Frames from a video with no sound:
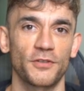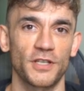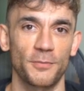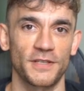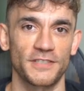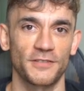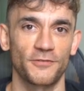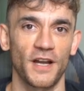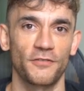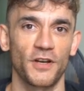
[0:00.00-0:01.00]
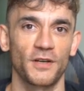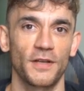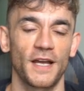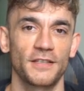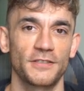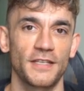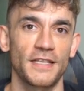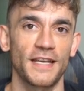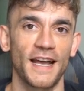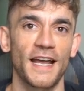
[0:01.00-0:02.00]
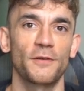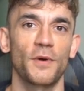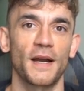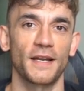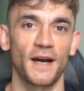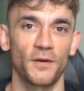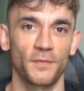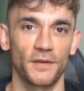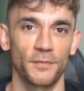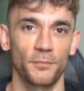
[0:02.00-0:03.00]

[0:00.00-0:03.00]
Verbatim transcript: GPT 5 Codex is ahead right now,